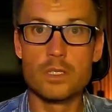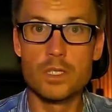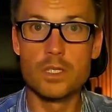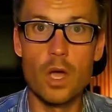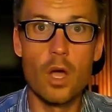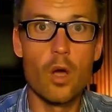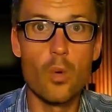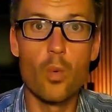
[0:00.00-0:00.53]

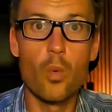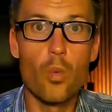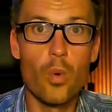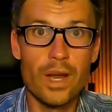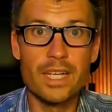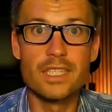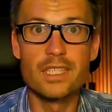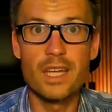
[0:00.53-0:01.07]
So
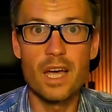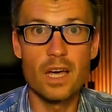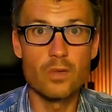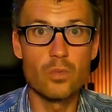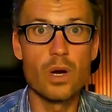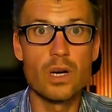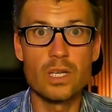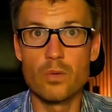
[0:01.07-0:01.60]
when I start
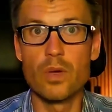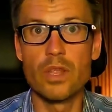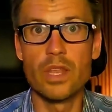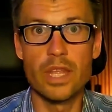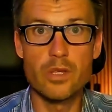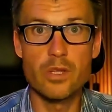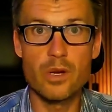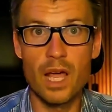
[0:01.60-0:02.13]
working with
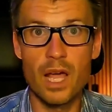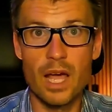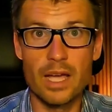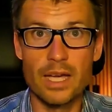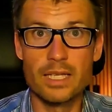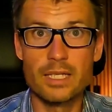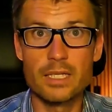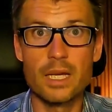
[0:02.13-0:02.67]
a new
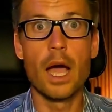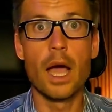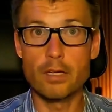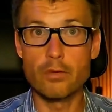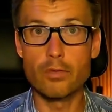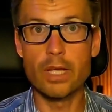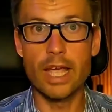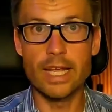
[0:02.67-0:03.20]
client, I
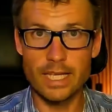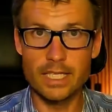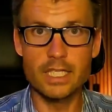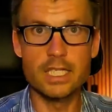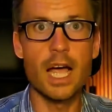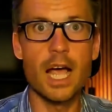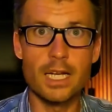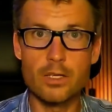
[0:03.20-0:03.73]
create a
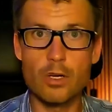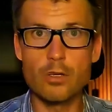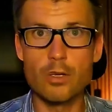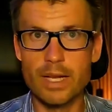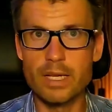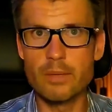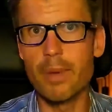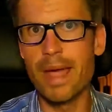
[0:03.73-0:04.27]
style
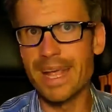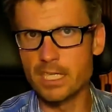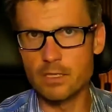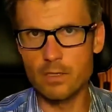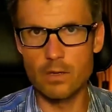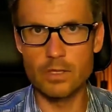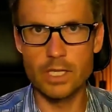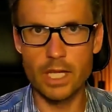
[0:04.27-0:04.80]
document based
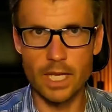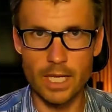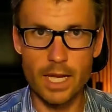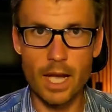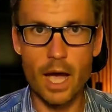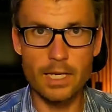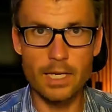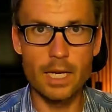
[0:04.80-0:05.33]
on the
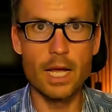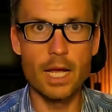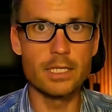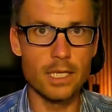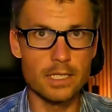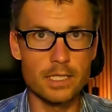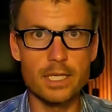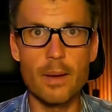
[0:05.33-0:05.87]
guidelines
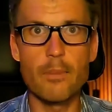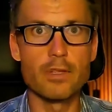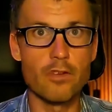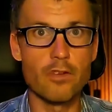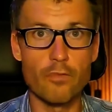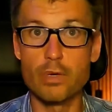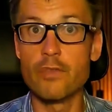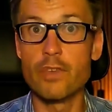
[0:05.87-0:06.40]
and samples
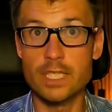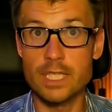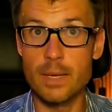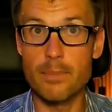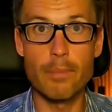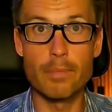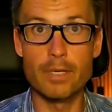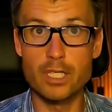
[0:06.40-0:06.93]
of previously
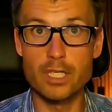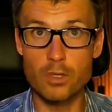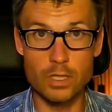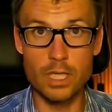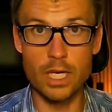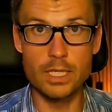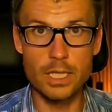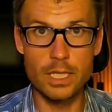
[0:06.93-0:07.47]
published
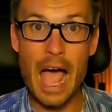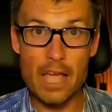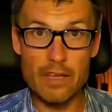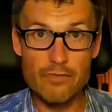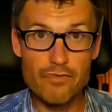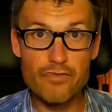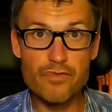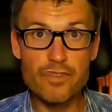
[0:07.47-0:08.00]
content. I
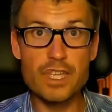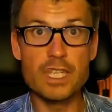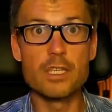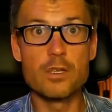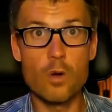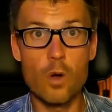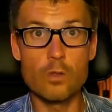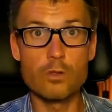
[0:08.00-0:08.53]
feed it
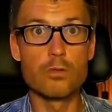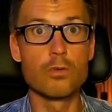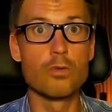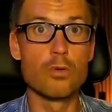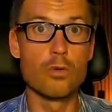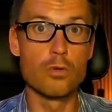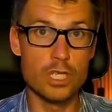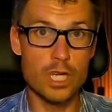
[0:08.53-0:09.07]
all
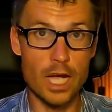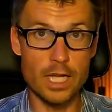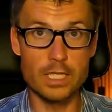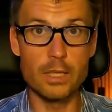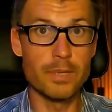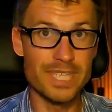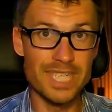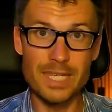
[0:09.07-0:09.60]
to
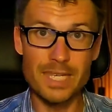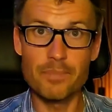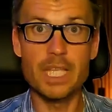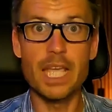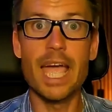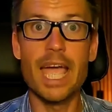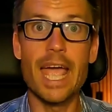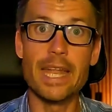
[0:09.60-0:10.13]
ChatGPT
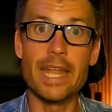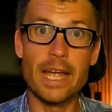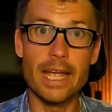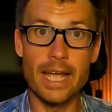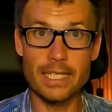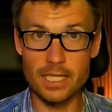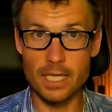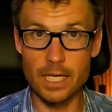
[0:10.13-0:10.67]
and I
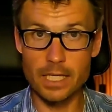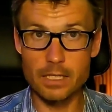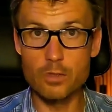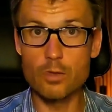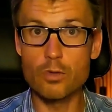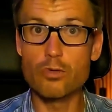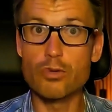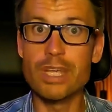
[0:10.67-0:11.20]
ask it
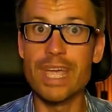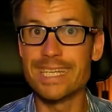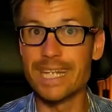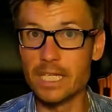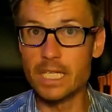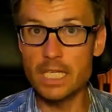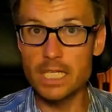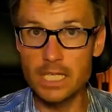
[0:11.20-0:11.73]
to create
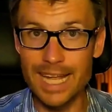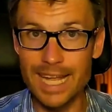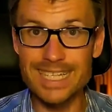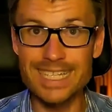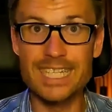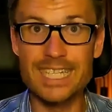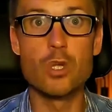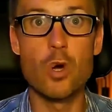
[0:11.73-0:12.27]
detailed
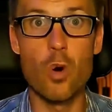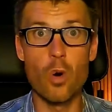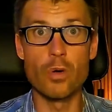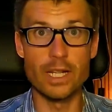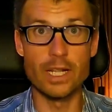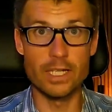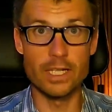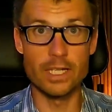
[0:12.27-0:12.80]
tone
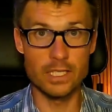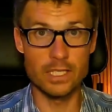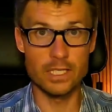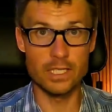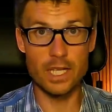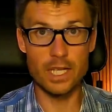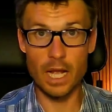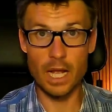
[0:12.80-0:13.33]
and style
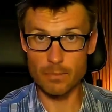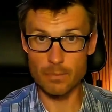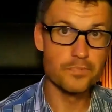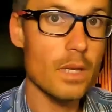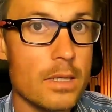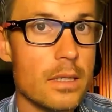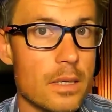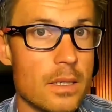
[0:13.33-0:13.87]

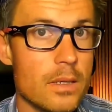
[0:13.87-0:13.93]
instructions.